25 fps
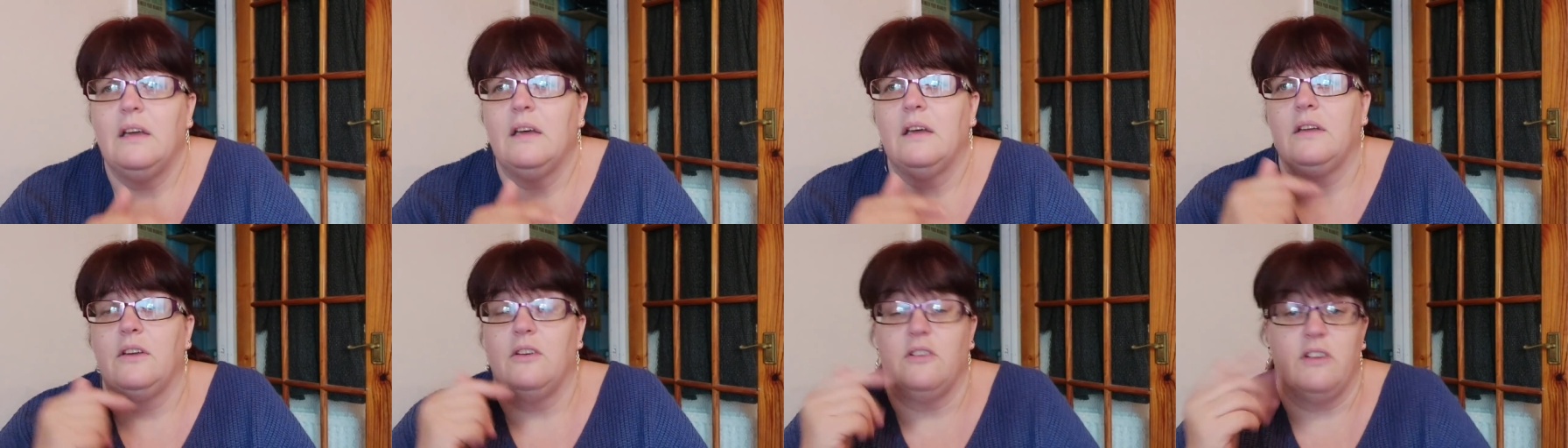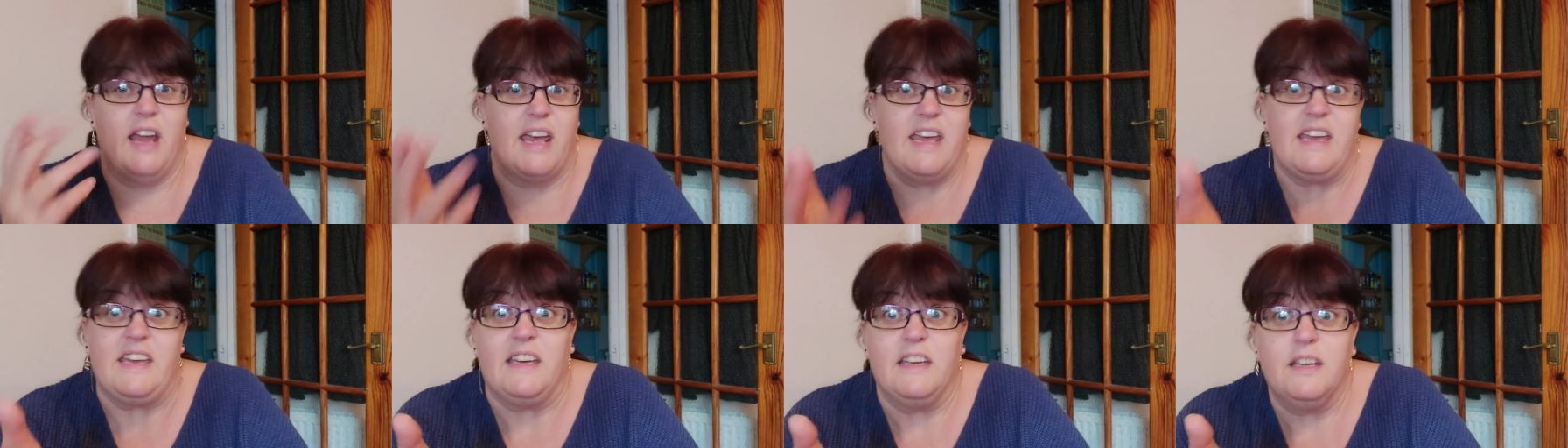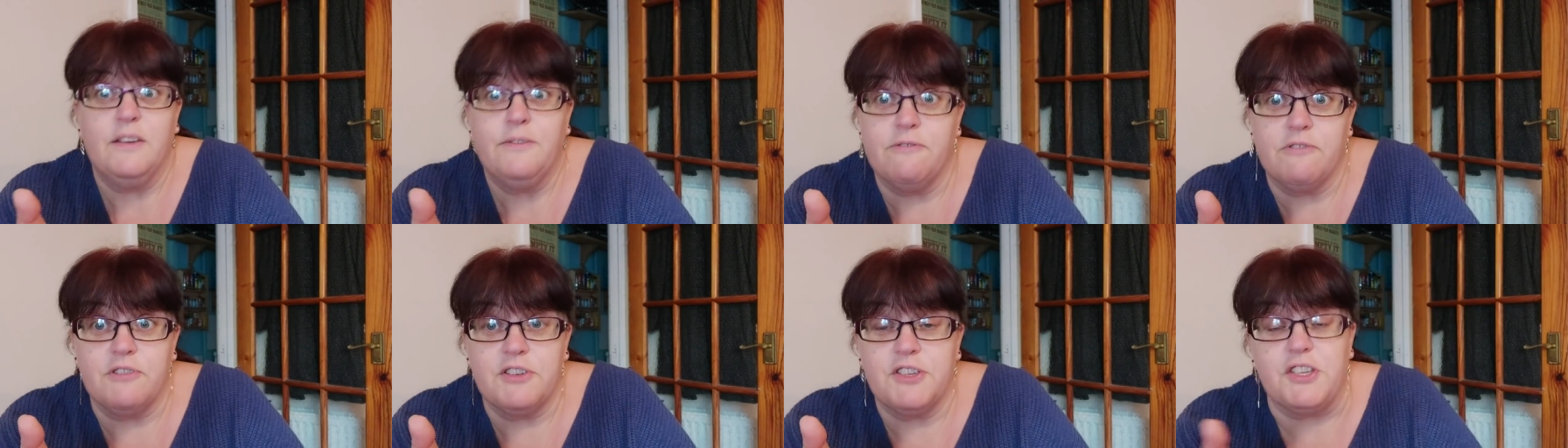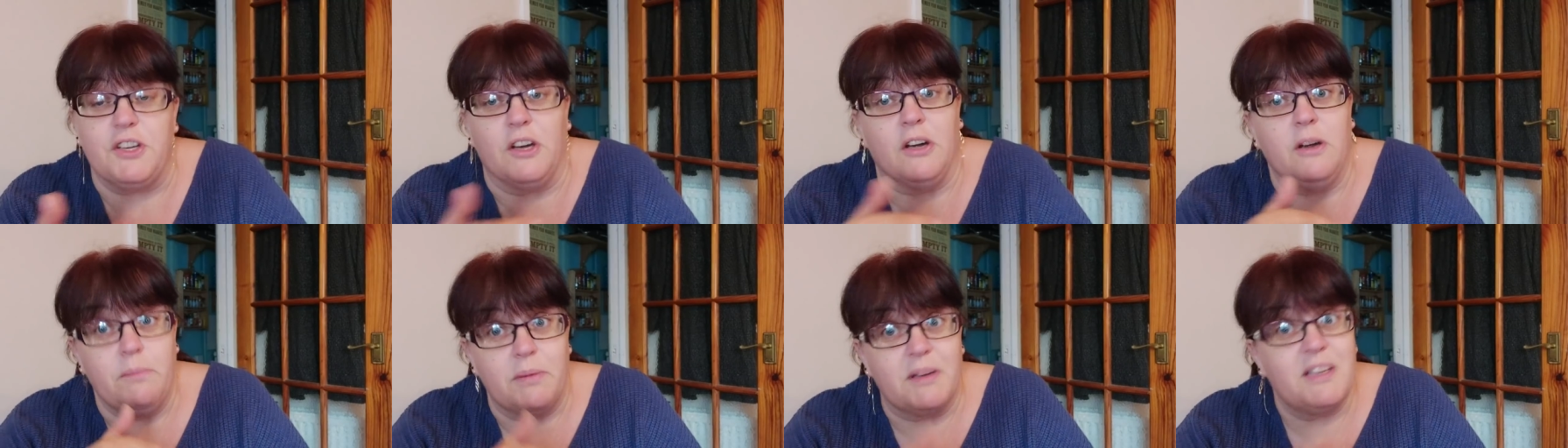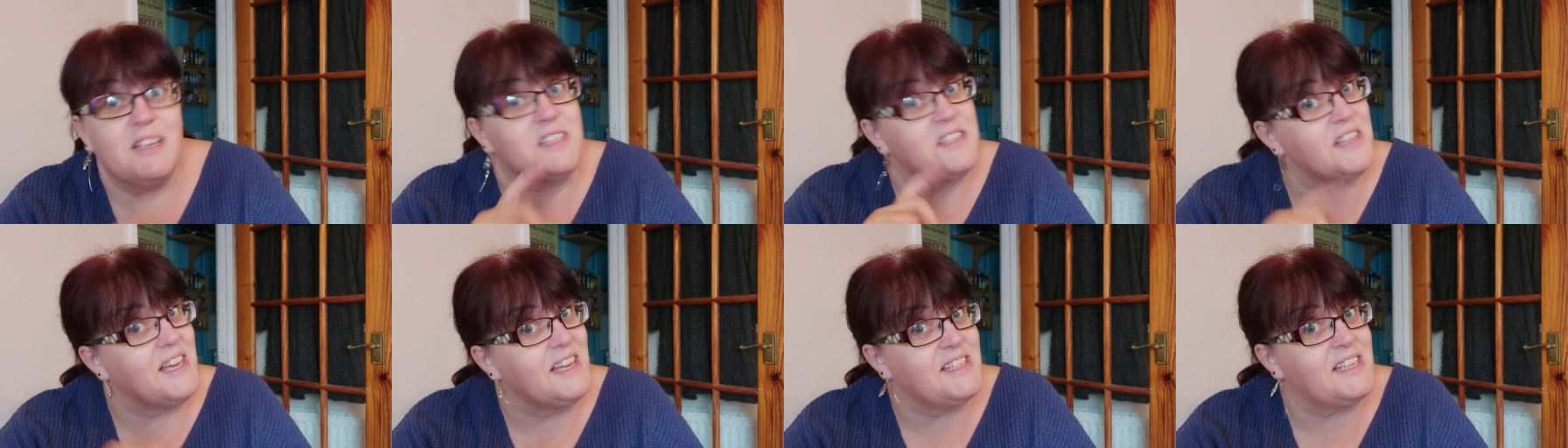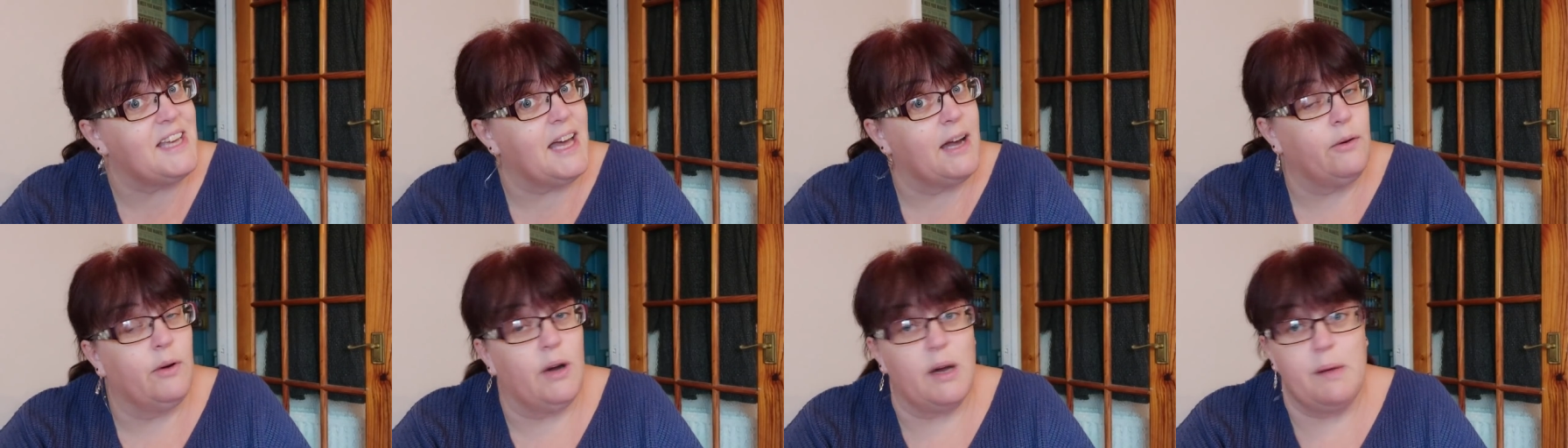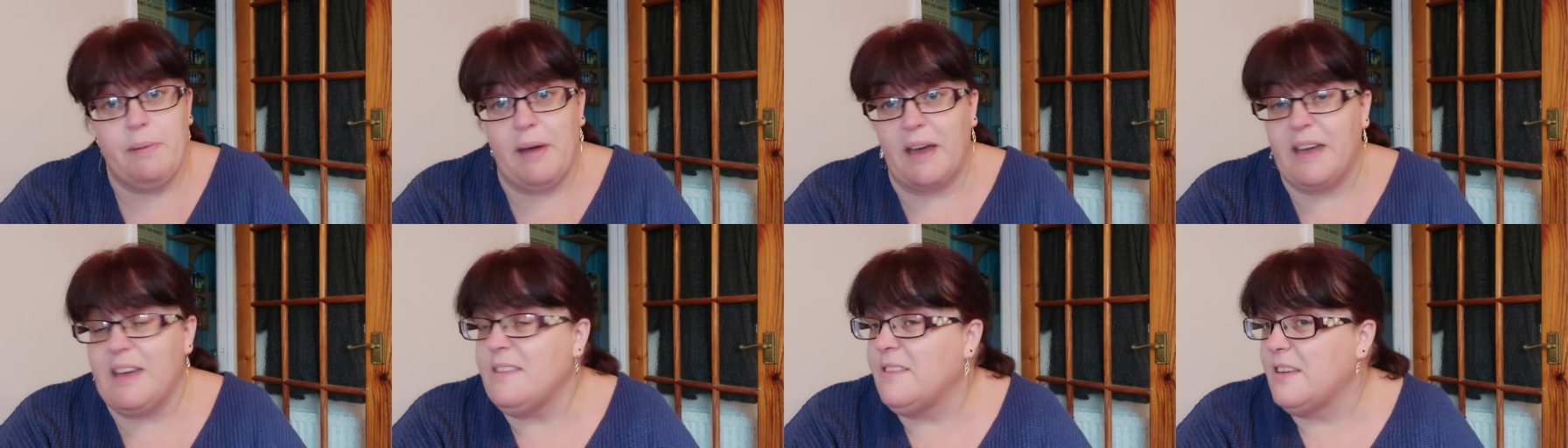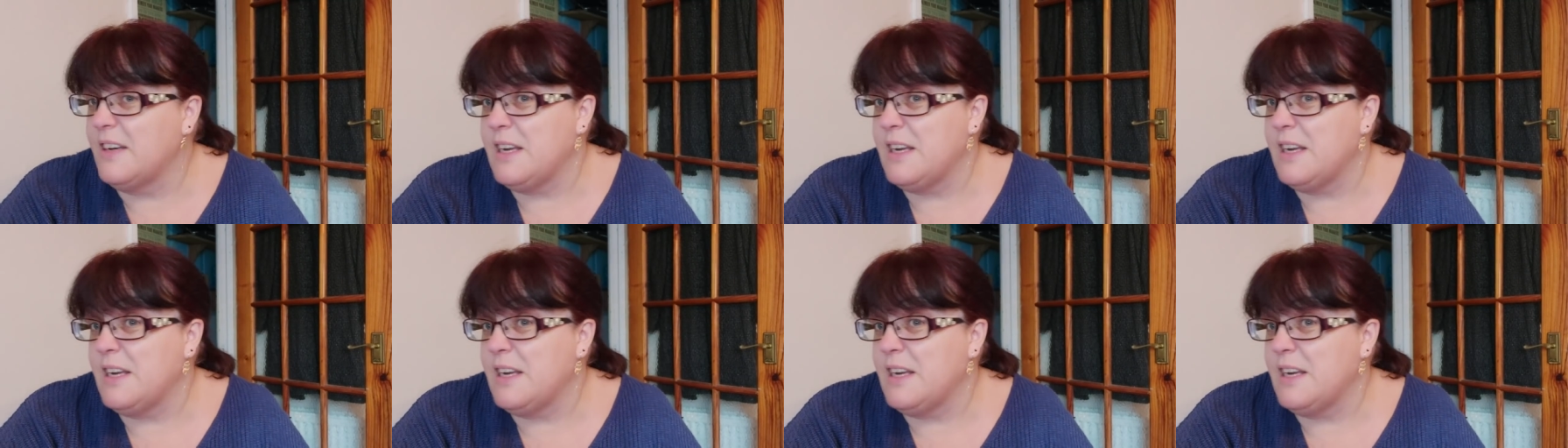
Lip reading: You're naked for a start, because that's how I bathe.